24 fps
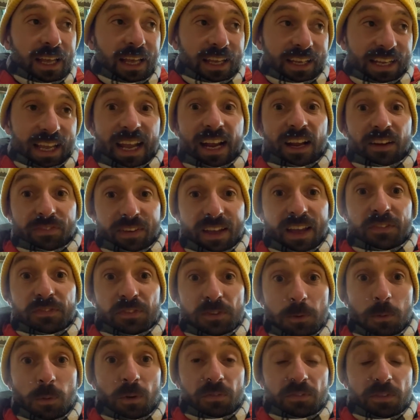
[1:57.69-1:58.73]
getting a fair
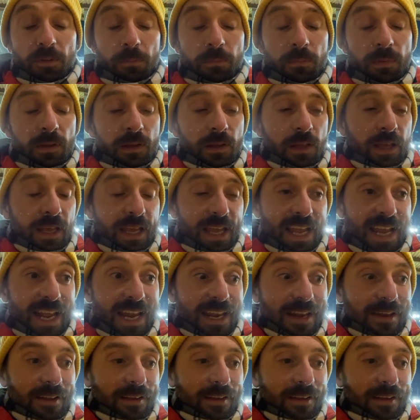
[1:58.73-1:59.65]
few of them in,